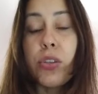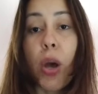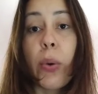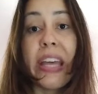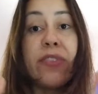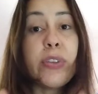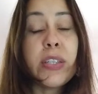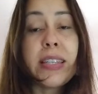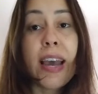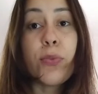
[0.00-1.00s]
So, if you
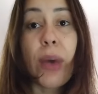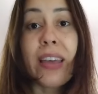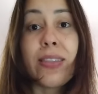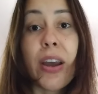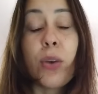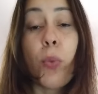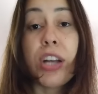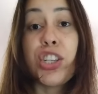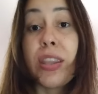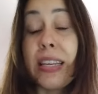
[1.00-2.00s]
stay right there and watch